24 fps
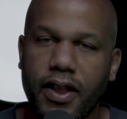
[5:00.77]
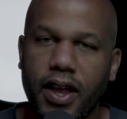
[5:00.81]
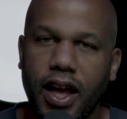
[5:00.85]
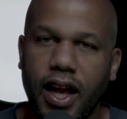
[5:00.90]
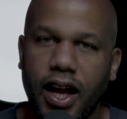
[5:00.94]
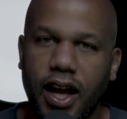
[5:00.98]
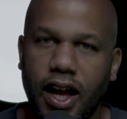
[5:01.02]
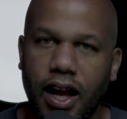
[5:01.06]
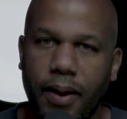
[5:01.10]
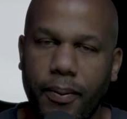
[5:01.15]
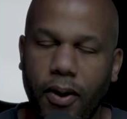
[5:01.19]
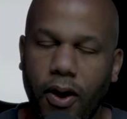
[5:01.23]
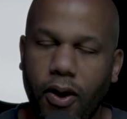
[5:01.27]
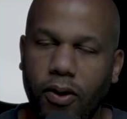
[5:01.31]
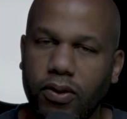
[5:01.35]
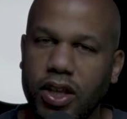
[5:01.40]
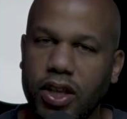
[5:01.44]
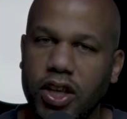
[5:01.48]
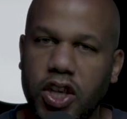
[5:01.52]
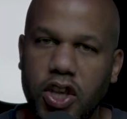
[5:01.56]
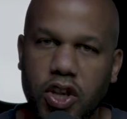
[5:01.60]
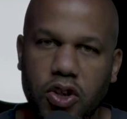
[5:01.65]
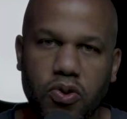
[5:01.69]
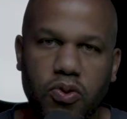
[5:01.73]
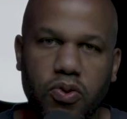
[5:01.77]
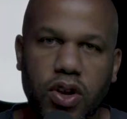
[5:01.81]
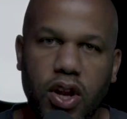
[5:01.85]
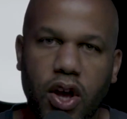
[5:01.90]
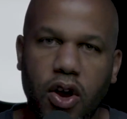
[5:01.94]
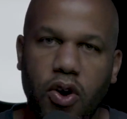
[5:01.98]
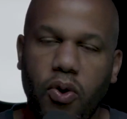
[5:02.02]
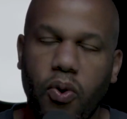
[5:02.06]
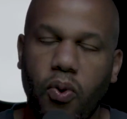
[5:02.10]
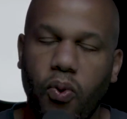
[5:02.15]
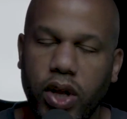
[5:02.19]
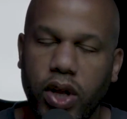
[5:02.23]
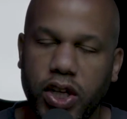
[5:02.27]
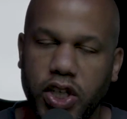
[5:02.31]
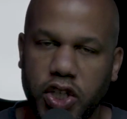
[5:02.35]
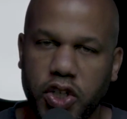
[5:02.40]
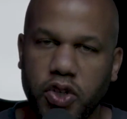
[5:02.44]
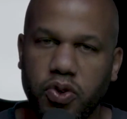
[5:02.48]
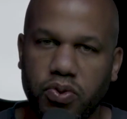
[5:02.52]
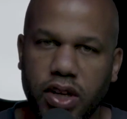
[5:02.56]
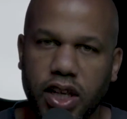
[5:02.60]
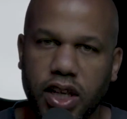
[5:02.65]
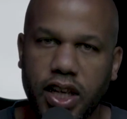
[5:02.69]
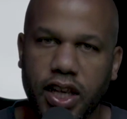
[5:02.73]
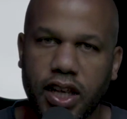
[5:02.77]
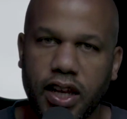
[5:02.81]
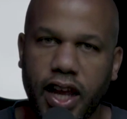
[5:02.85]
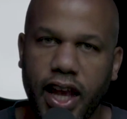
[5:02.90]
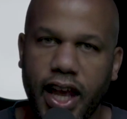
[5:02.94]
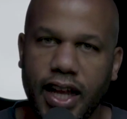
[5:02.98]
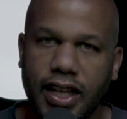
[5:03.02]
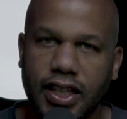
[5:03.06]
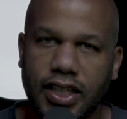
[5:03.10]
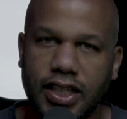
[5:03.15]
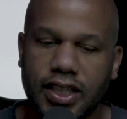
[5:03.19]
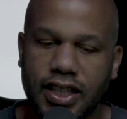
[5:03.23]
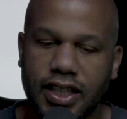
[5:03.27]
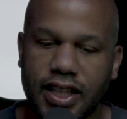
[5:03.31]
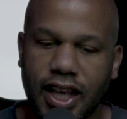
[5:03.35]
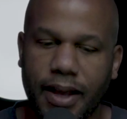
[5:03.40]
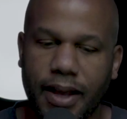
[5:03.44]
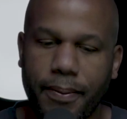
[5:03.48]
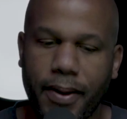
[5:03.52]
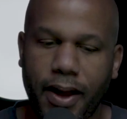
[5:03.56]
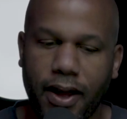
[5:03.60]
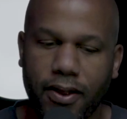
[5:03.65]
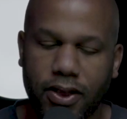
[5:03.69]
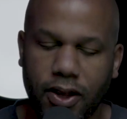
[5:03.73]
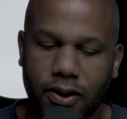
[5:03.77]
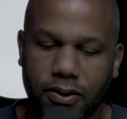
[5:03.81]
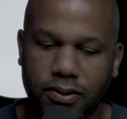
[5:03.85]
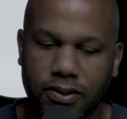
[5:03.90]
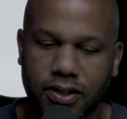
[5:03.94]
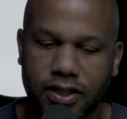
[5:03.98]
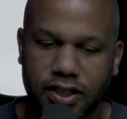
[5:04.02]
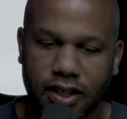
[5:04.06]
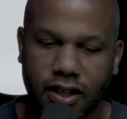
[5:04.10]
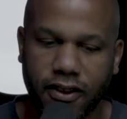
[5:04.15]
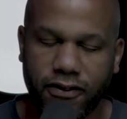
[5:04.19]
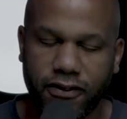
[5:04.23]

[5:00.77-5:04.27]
Only you know what you need, and just think about those